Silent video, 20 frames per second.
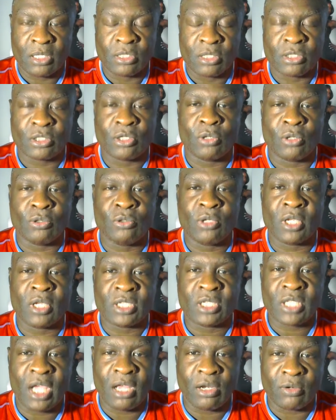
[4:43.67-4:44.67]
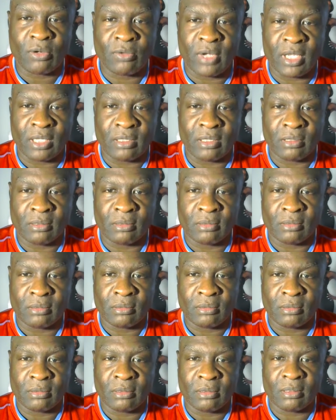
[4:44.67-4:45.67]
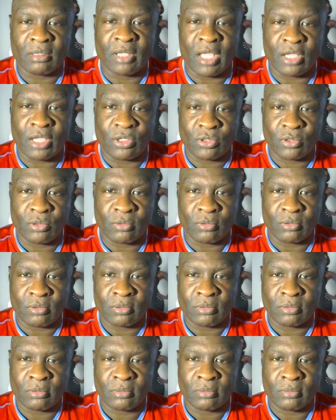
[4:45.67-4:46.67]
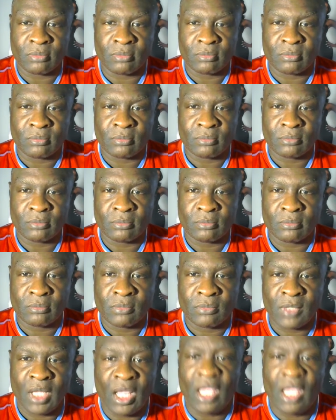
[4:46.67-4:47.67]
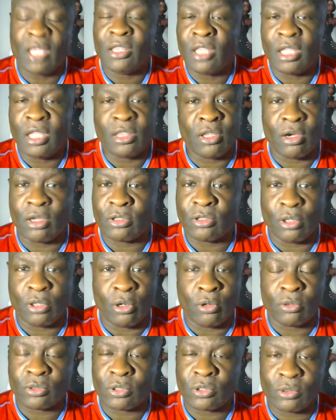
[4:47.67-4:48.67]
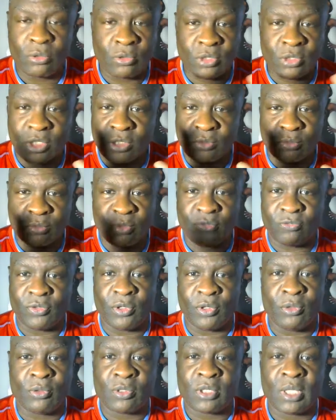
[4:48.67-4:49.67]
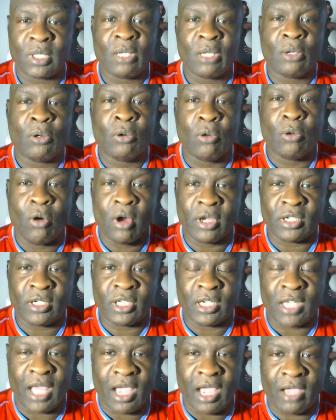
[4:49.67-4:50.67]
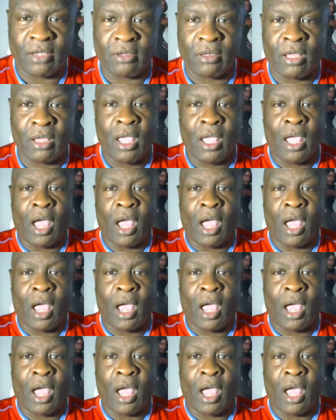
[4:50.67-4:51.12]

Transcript: So you can tolerate that truth. And then there are those who just refuse, who are in denial.